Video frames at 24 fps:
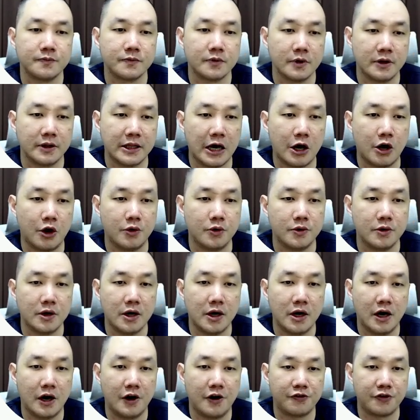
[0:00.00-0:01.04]
Now,
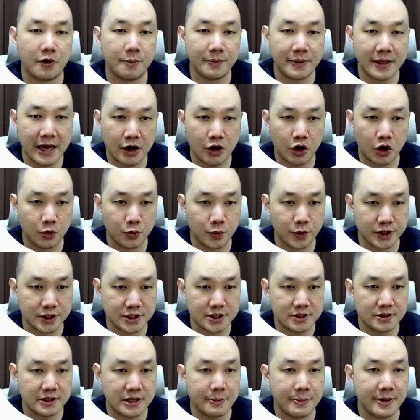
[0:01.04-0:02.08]
from then
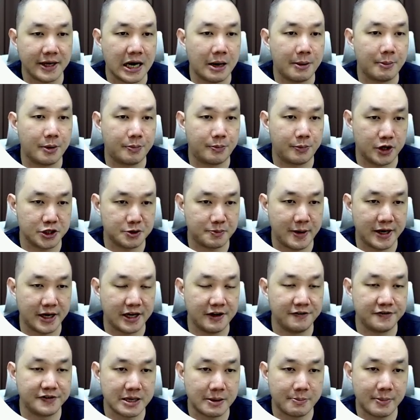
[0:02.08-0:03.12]
onwards, they become a prospect. If
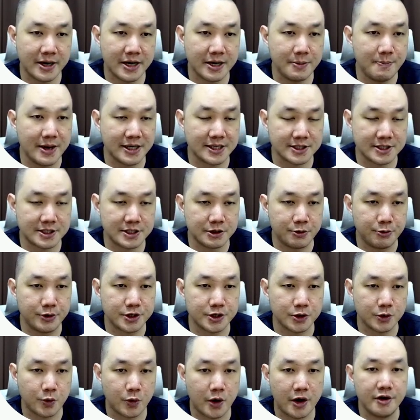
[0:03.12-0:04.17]
somebody makes a serious
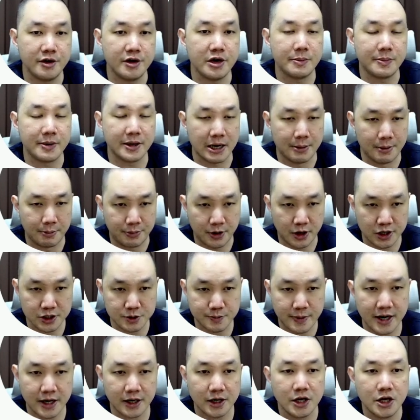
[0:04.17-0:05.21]
inquiry, they become a
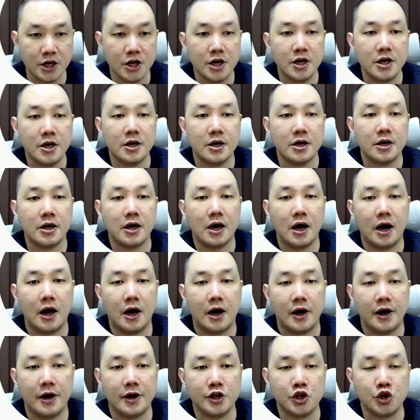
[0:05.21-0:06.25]
prospect.
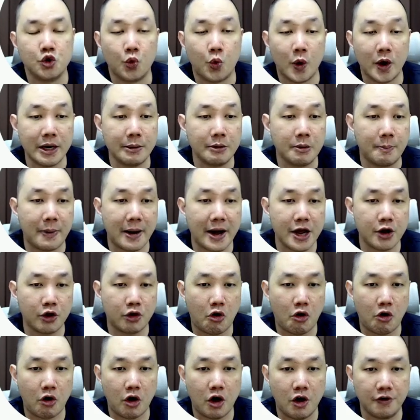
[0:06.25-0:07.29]
You want them to buy a
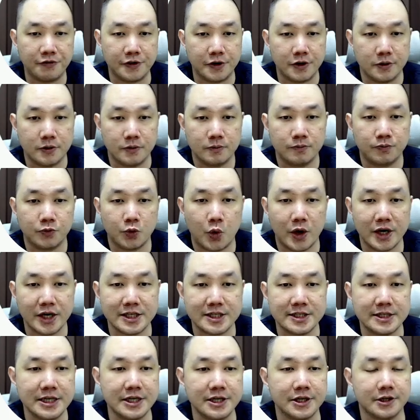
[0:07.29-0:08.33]
core offer. What is
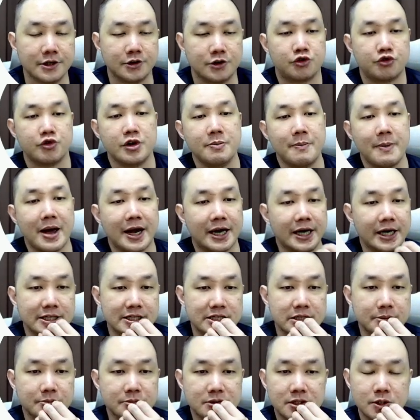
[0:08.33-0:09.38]
needed? 3
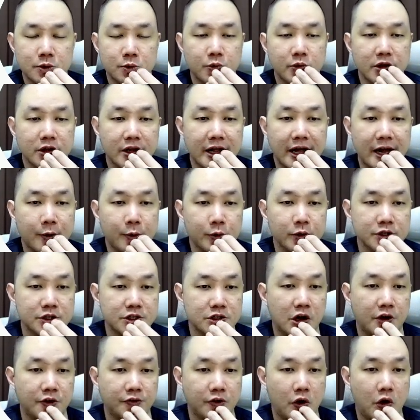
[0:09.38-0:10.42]
mechanisms will
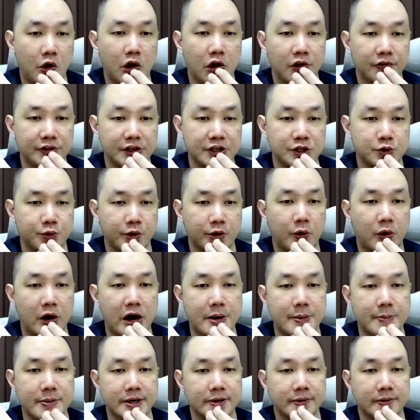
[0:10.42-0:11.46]
solve all of these
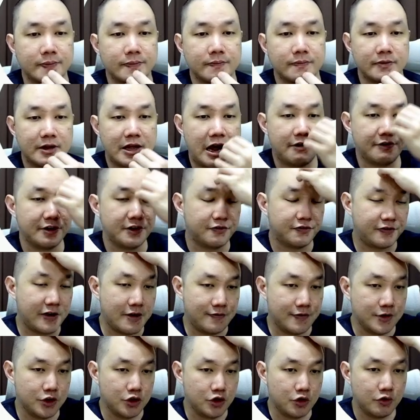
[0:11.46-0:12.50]
requirements. Having faith
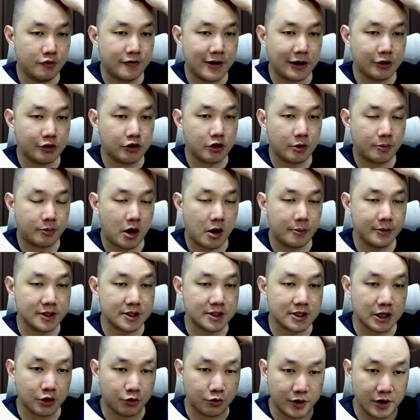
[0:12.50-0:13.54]
in you, value your promise,
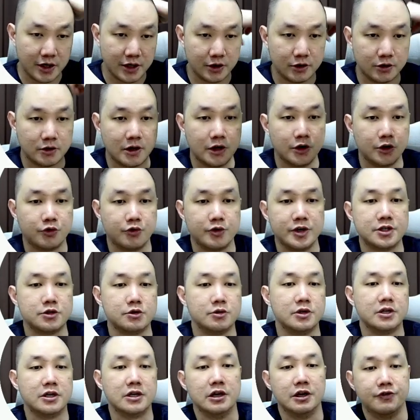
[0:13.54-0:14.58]
agrees to
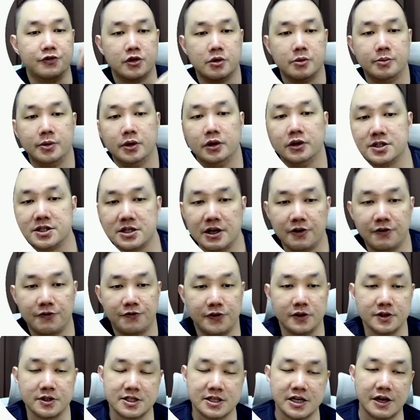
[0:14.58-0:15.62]
the deliverable,
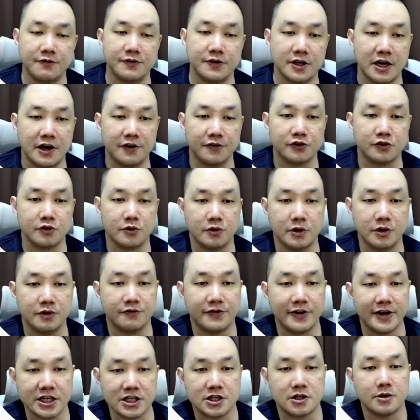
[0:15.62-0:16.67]
feels safe enough to
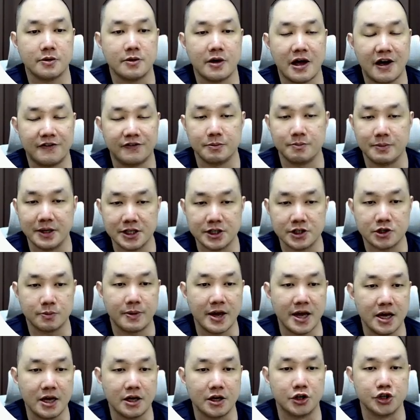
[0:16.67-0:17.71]
invest, have the means to
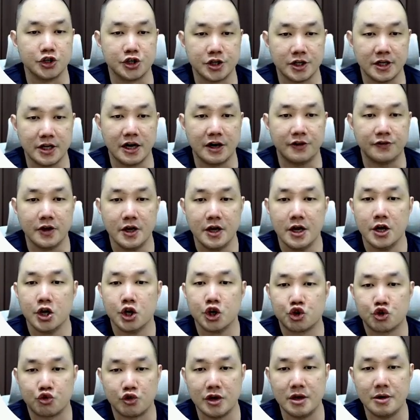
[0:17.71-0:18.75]
pay, urgent enough.
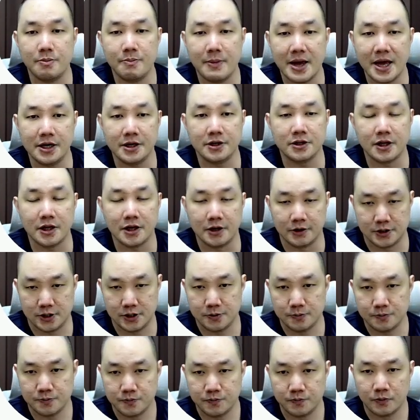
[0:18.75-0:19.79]
3 main things.
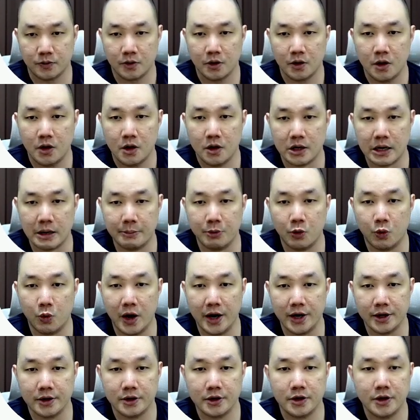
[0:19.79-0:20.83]
Number
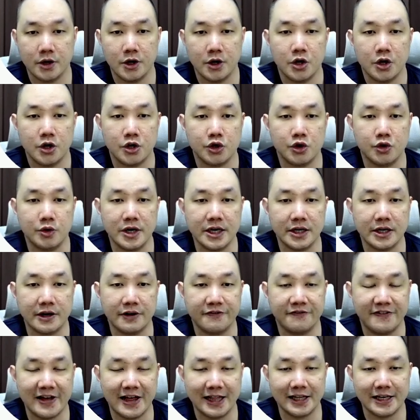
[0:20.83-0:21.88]
1, you need a
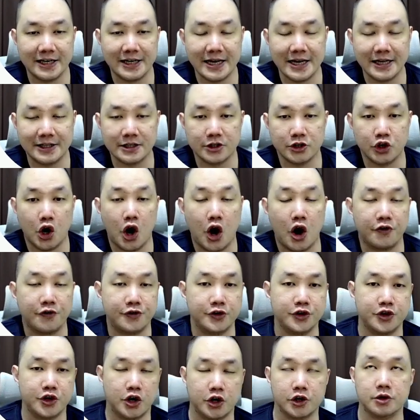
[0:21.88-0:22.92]
validated offer
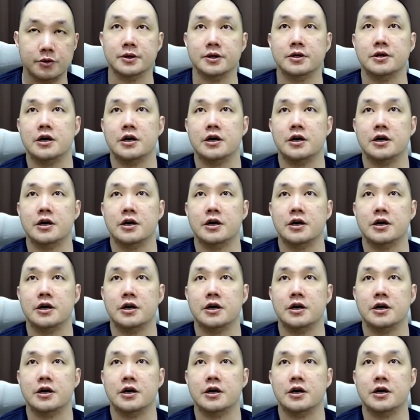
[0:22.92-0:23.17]
document.